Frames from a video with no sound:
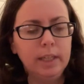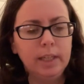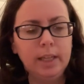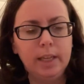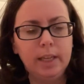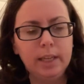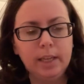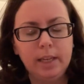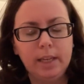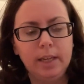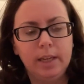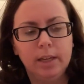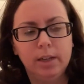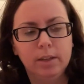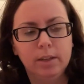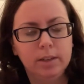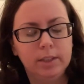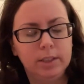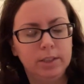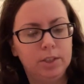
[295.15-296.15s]
in
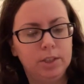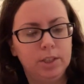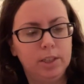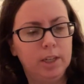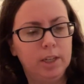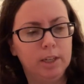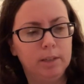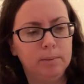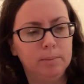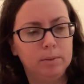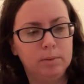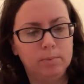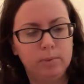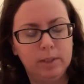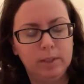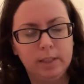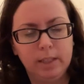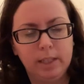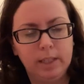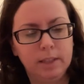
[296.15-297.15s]
here and she comes
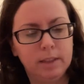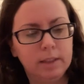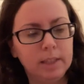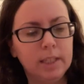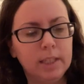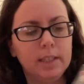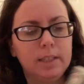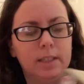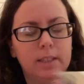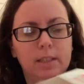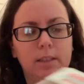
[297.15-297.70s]
with like this.